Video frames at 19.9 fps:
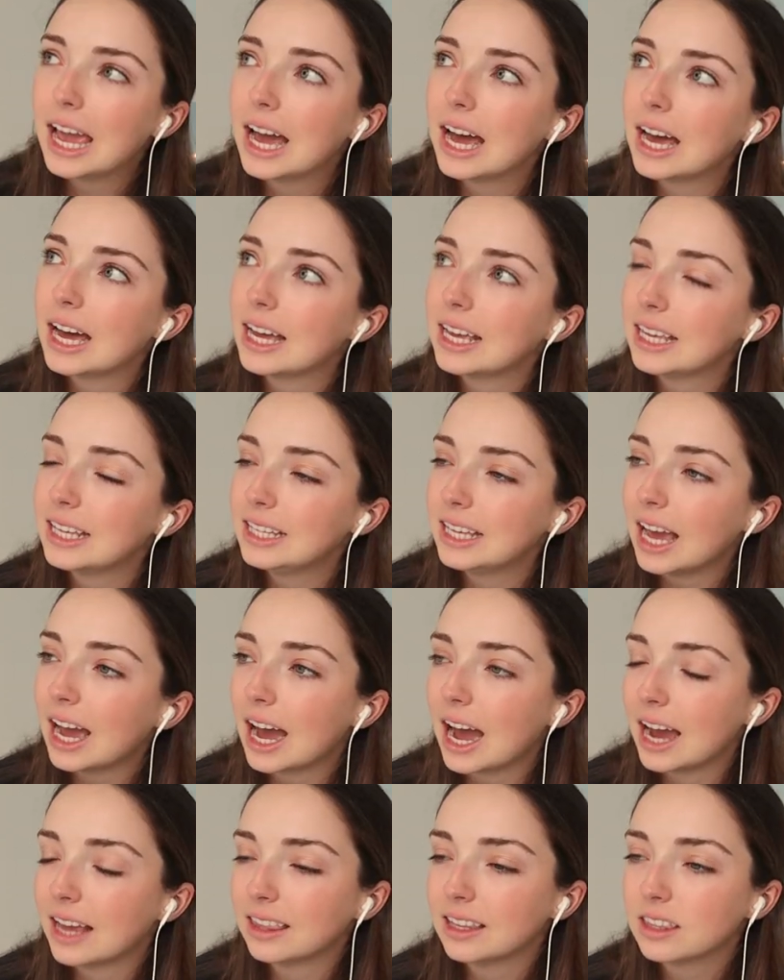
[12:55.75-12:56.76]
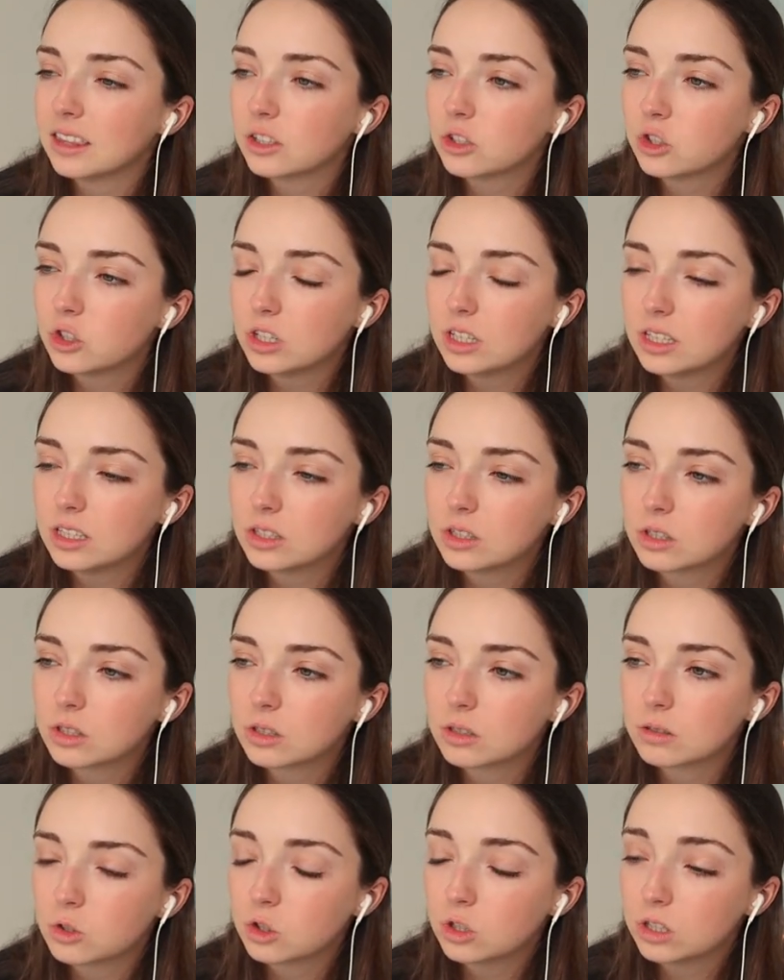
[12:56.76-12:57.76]
Uh, yeah, I think that
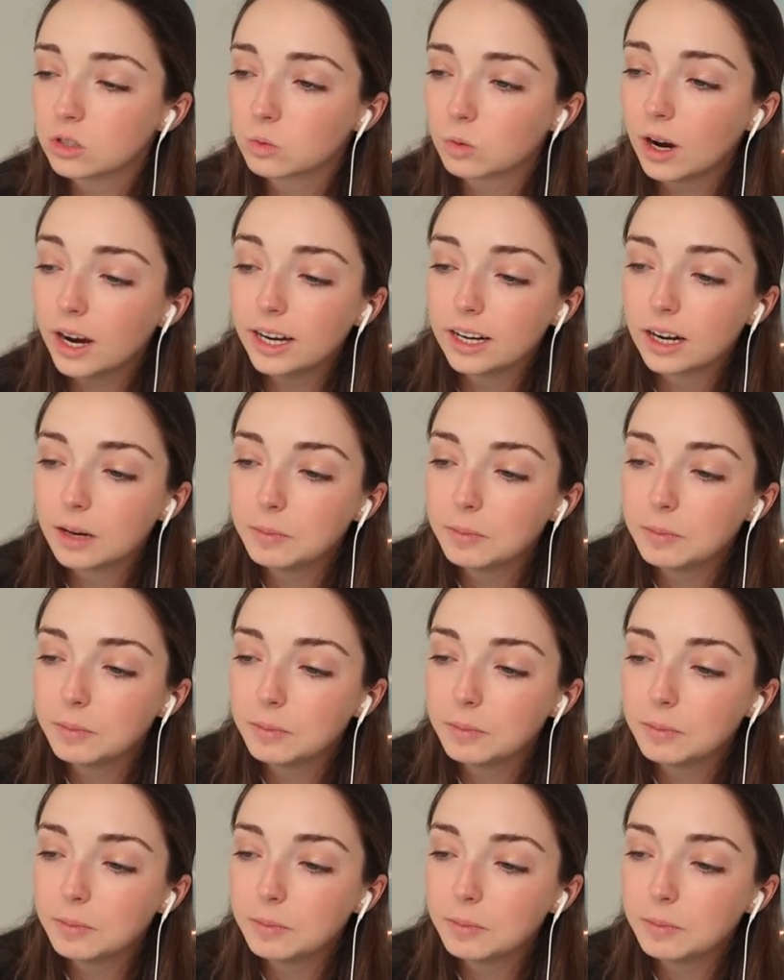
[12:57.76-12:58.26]
she's, she's right.